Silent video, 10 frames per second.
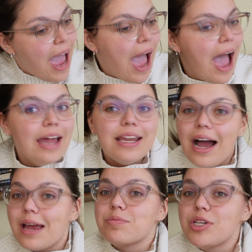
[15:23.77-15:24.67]
and
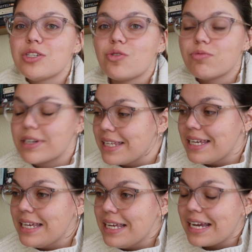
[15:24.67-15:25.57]
I'm just
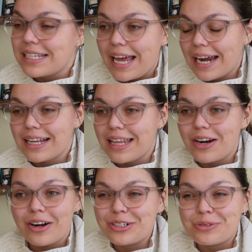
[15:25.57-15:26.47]
really excited that I
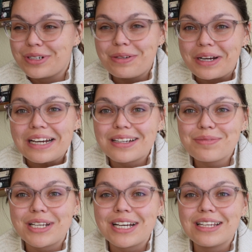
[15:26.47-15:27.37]
got to reread it
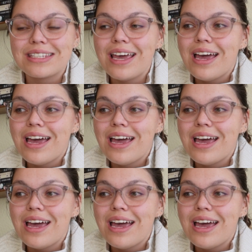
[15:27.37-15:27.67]
because